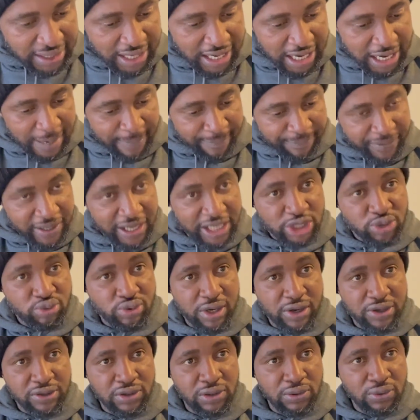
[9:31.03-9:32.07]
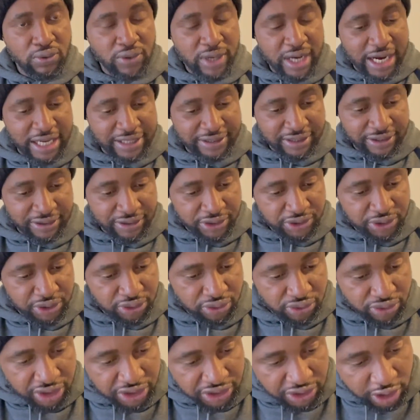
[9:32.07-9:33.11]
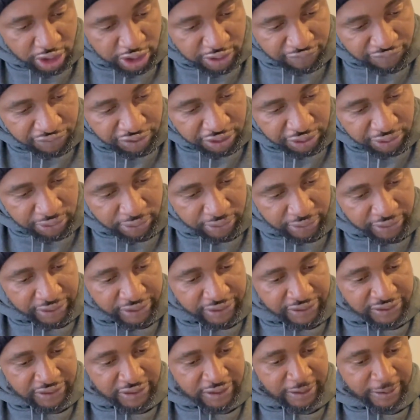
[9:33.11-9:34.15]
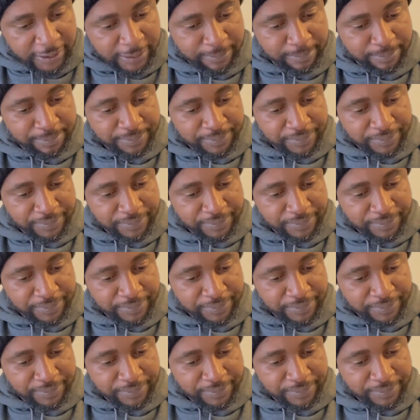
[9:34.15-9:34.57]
Next, we're going to look at in this resource video is DBS